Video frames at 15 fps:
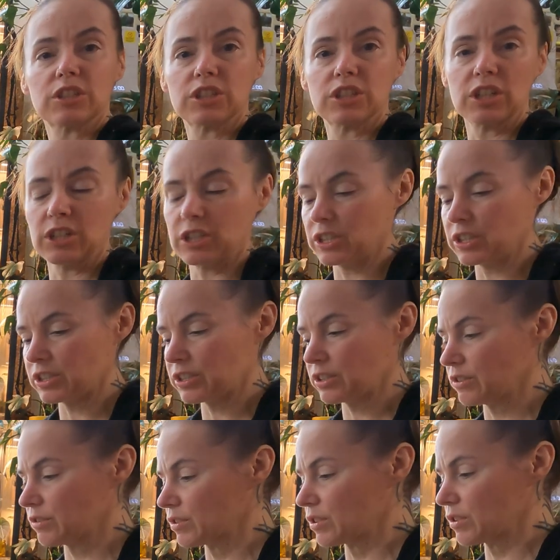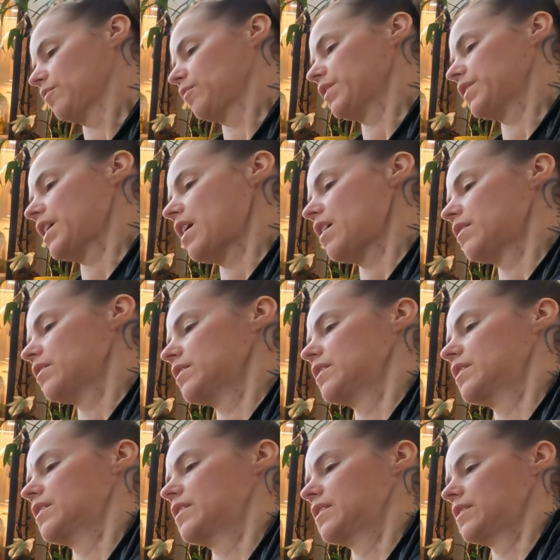Shoot, without
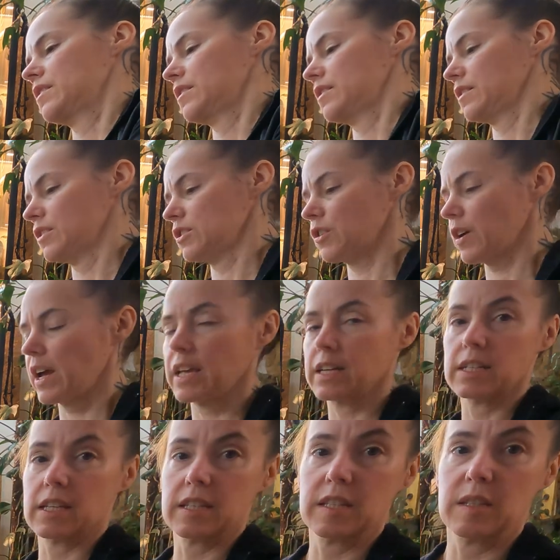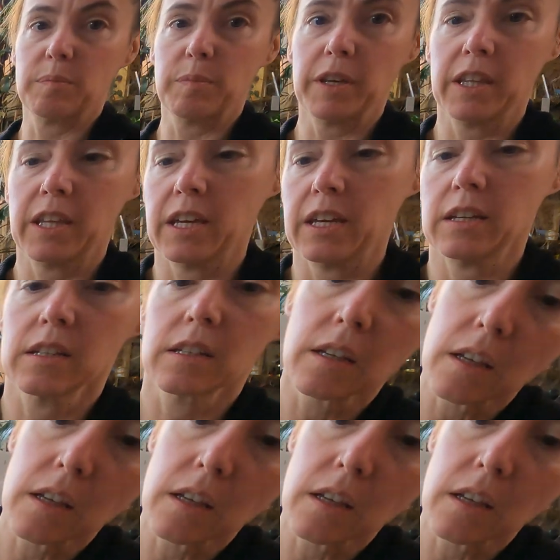trying to spill it.